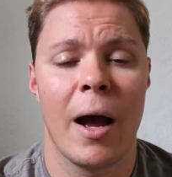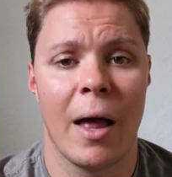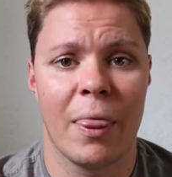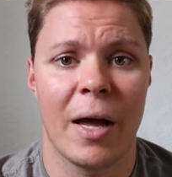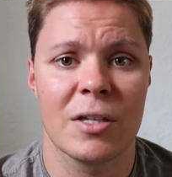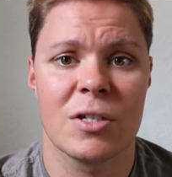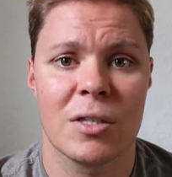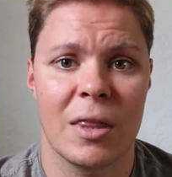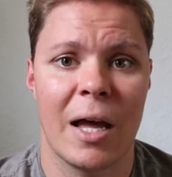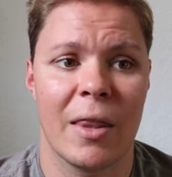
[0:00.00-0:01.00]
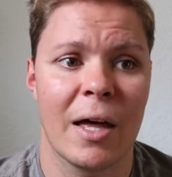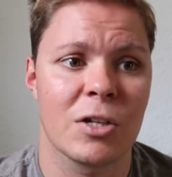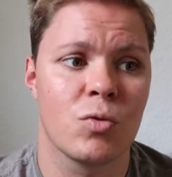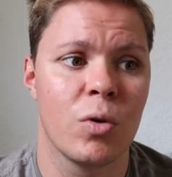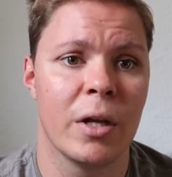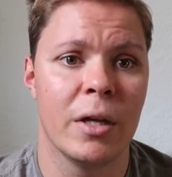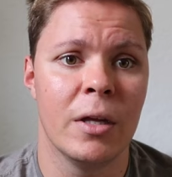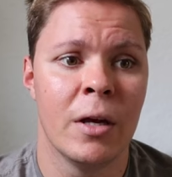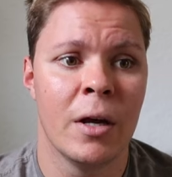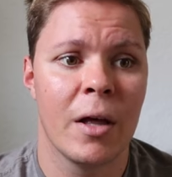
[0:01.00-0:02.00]
And that's, that, that's
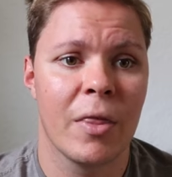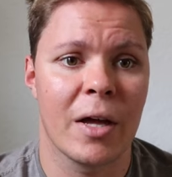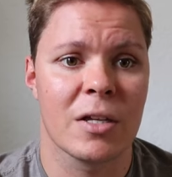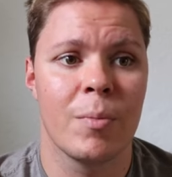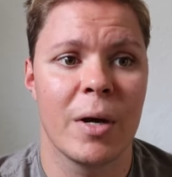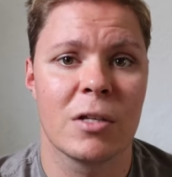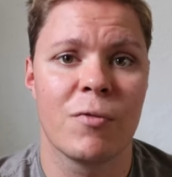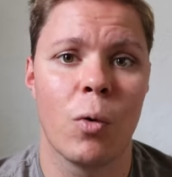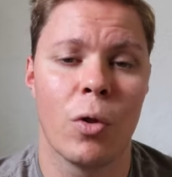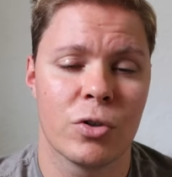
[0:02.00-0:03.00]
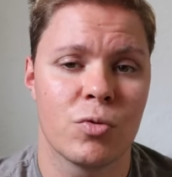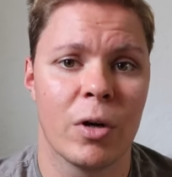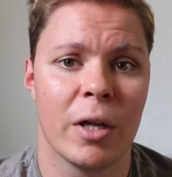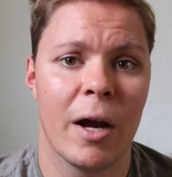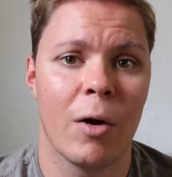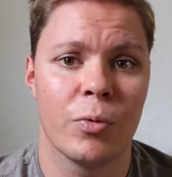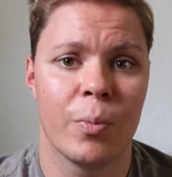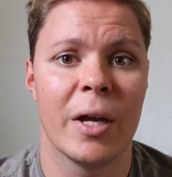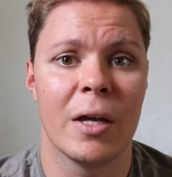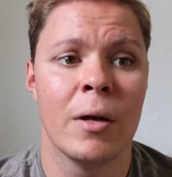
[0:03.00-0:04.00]
really, that's a metaphor that has really helped
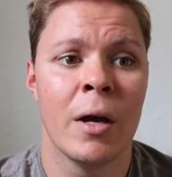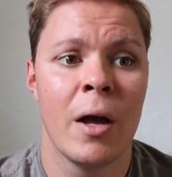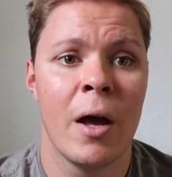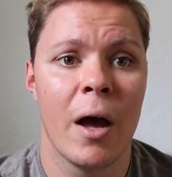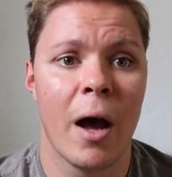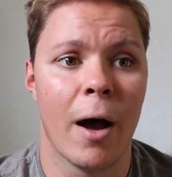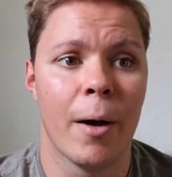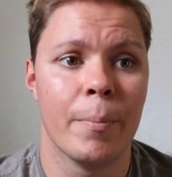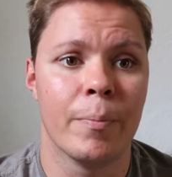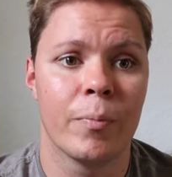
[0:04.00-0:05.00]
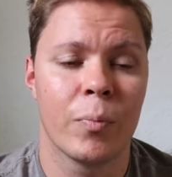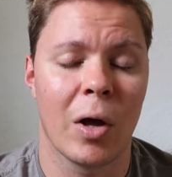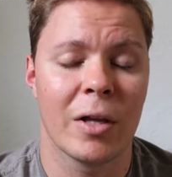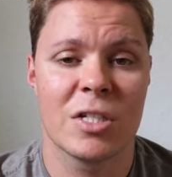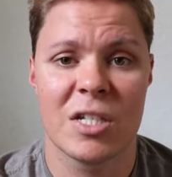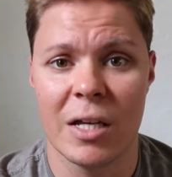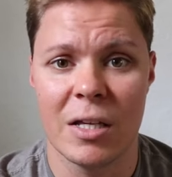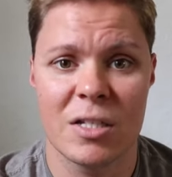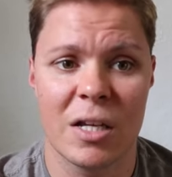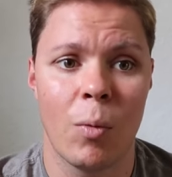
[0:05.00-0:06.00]
me um, like
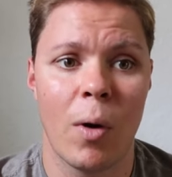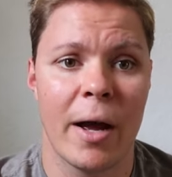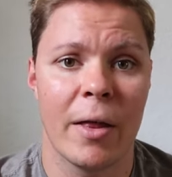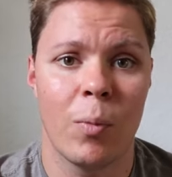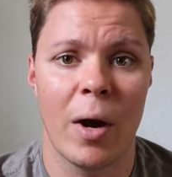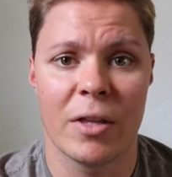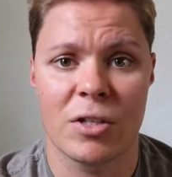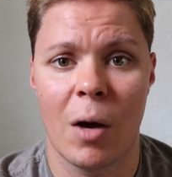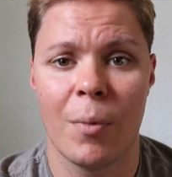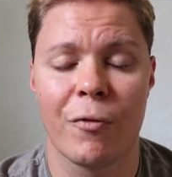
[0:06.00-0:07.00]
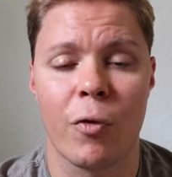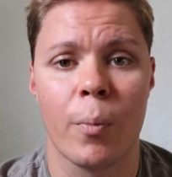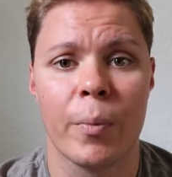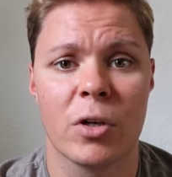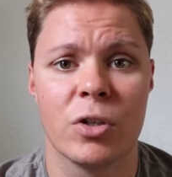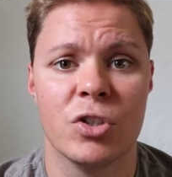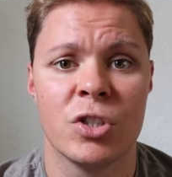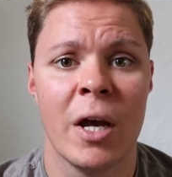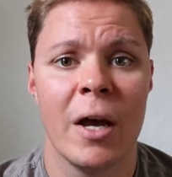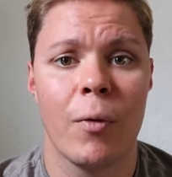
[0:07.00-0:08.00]
see, see where, where it's coming from
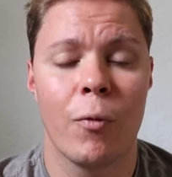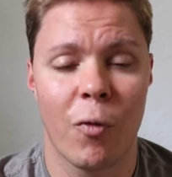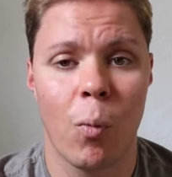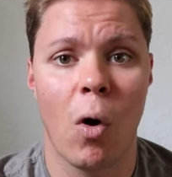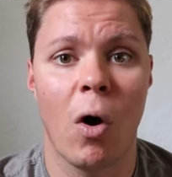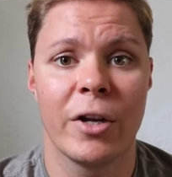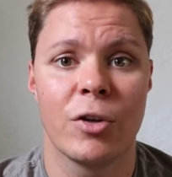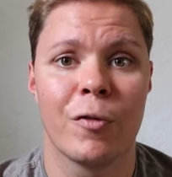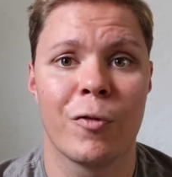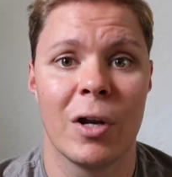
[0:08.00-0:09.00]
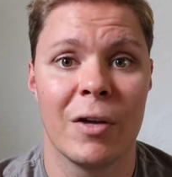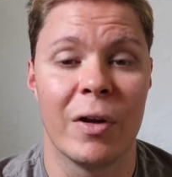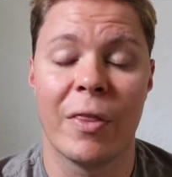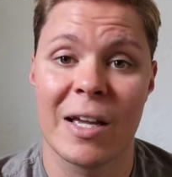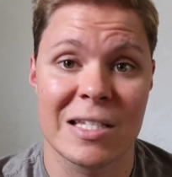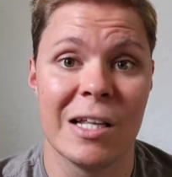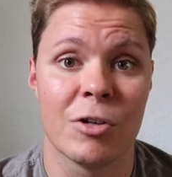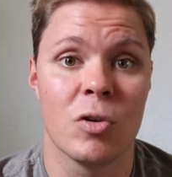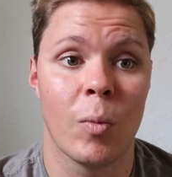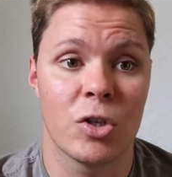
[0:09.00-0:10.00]
because for what I do for a living, that's
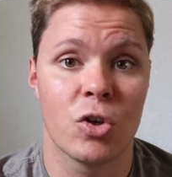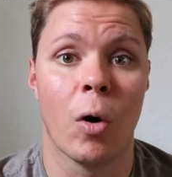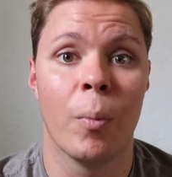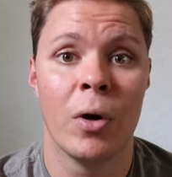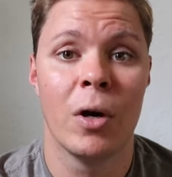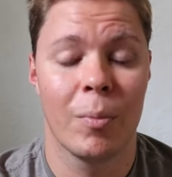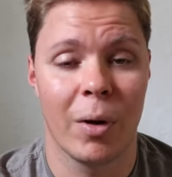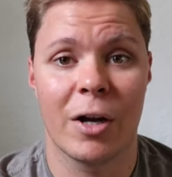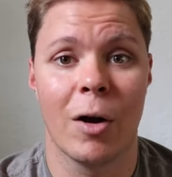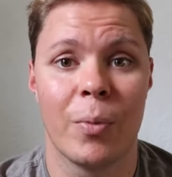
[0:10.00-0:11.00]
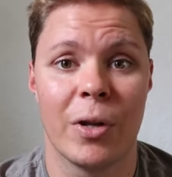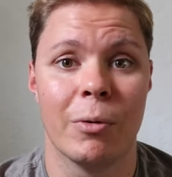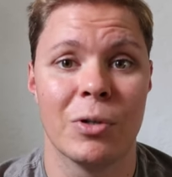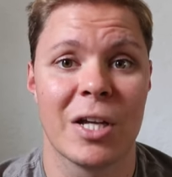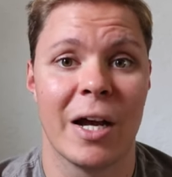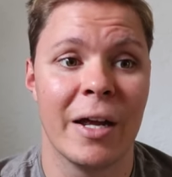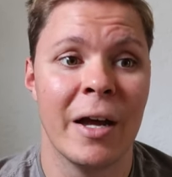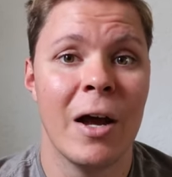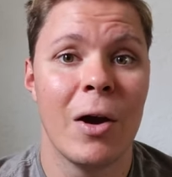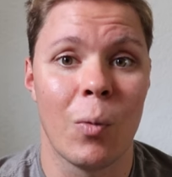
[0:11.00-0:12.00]
literally my job. My company will say,
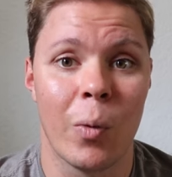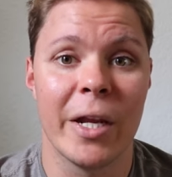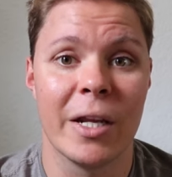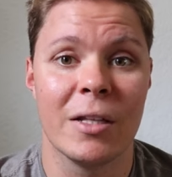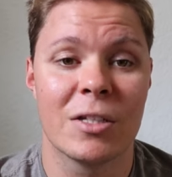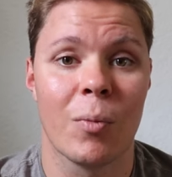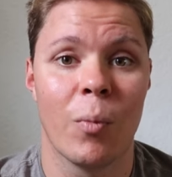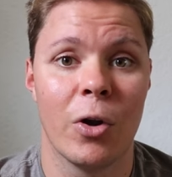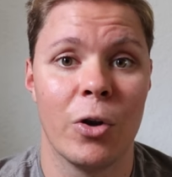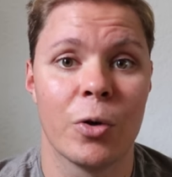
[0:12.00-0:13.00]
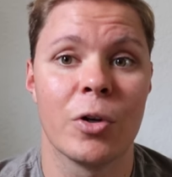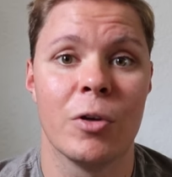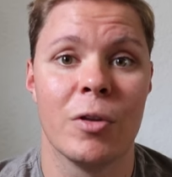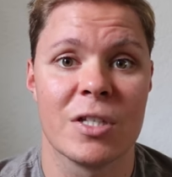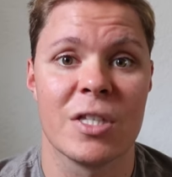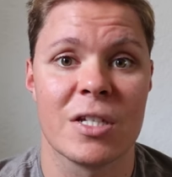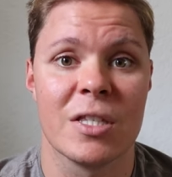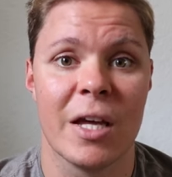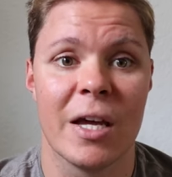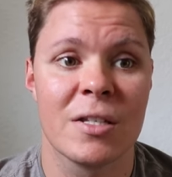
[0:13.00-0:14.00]
we need someone who can do this, this
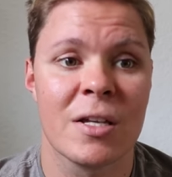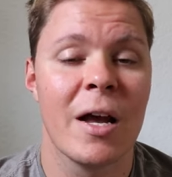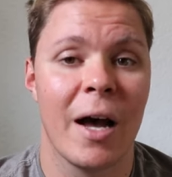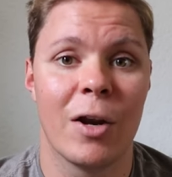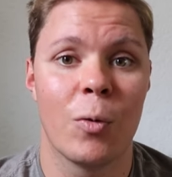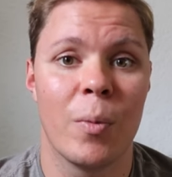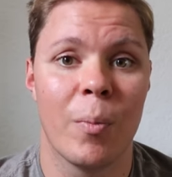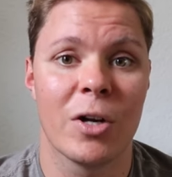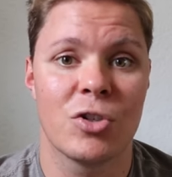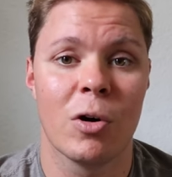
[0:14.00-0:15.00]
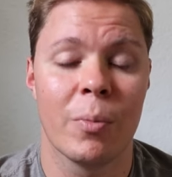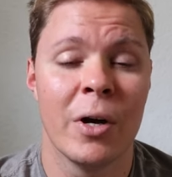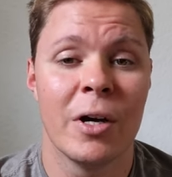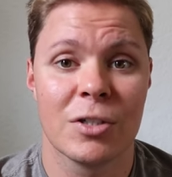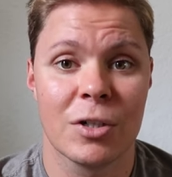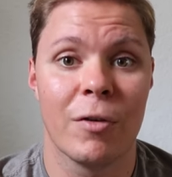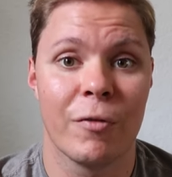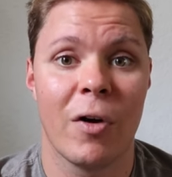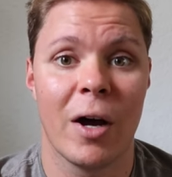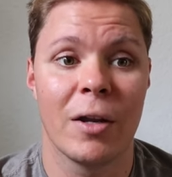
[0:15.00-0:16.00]
and this and it'll be my job to go and
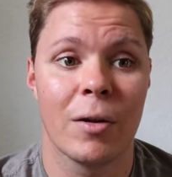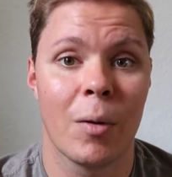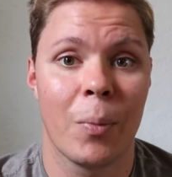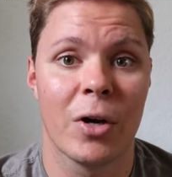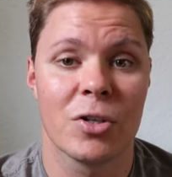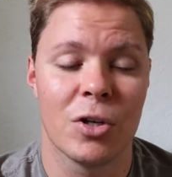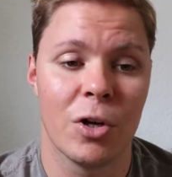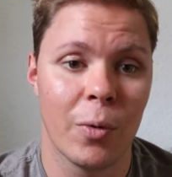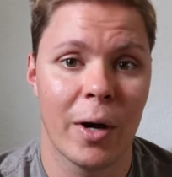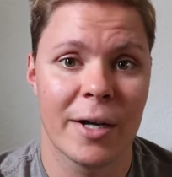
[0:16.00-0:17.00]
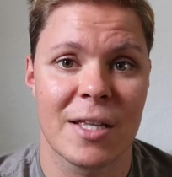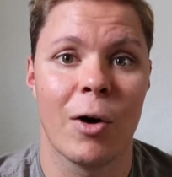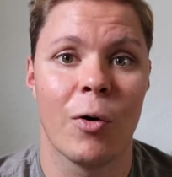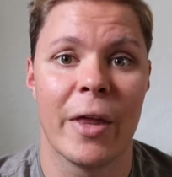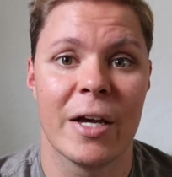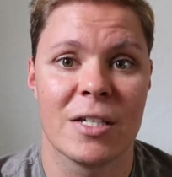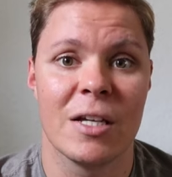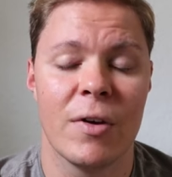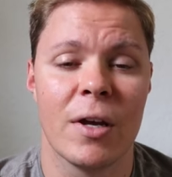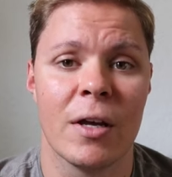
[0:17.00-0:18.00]
find a person who that on their
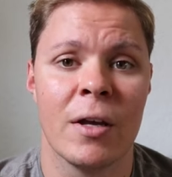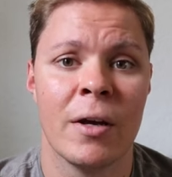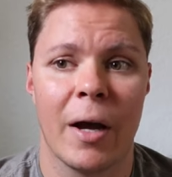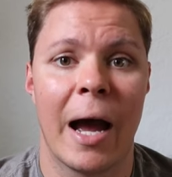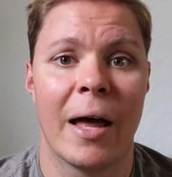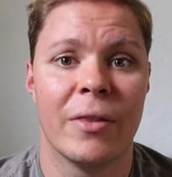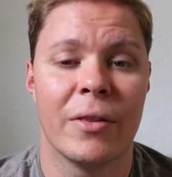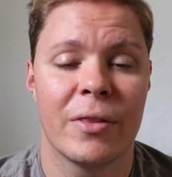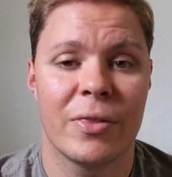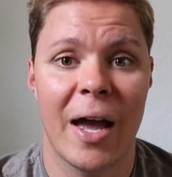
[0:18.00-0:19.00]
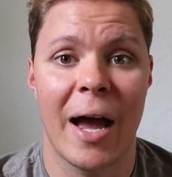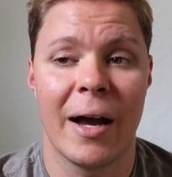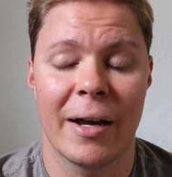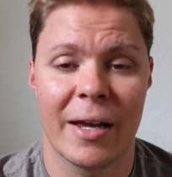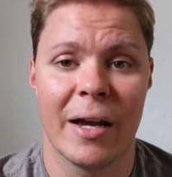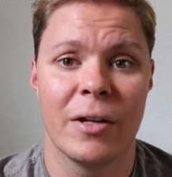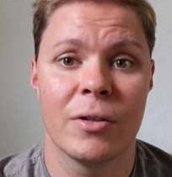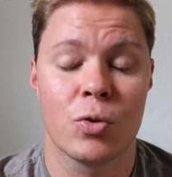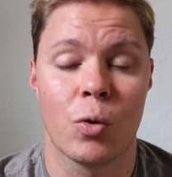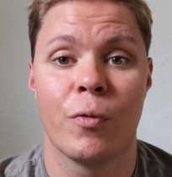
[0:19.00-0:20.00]
CV. And that
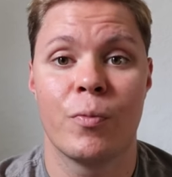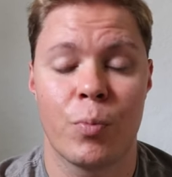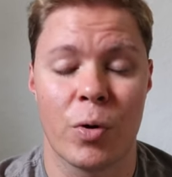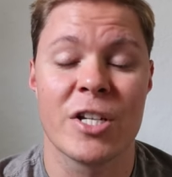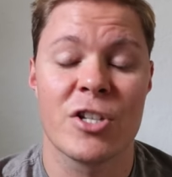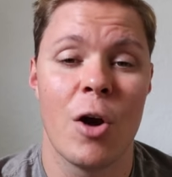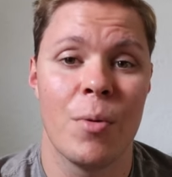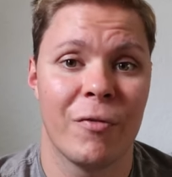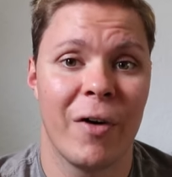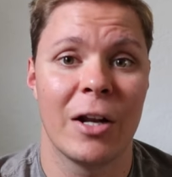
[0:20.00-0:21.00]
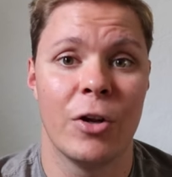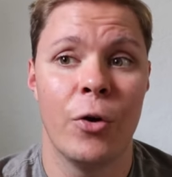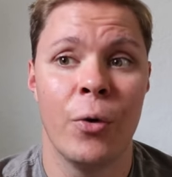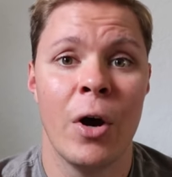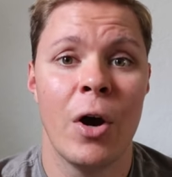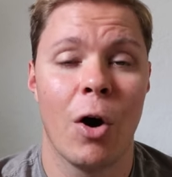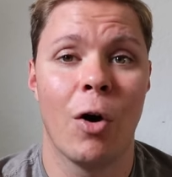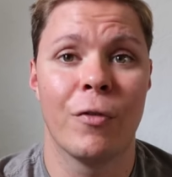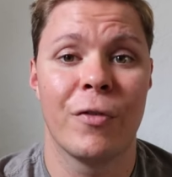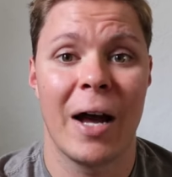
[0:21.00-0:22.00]
again sort of brings home the value
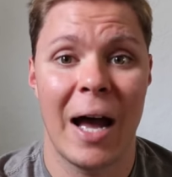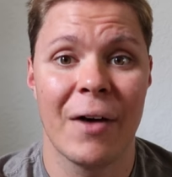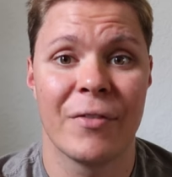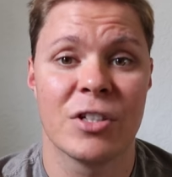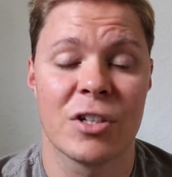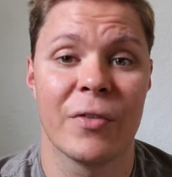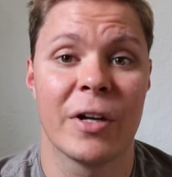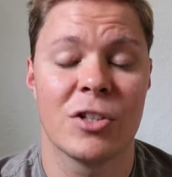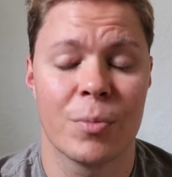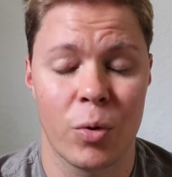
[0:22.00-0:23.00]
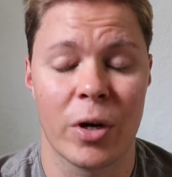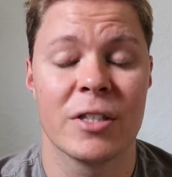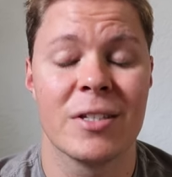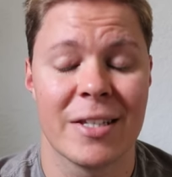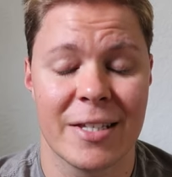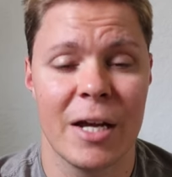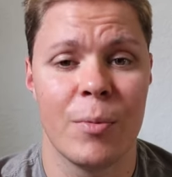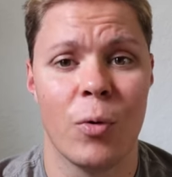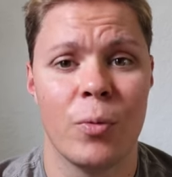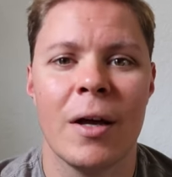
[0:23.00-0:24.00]
of having something to bring to the
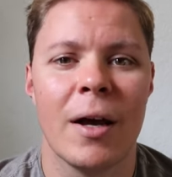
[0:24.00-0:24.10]
table.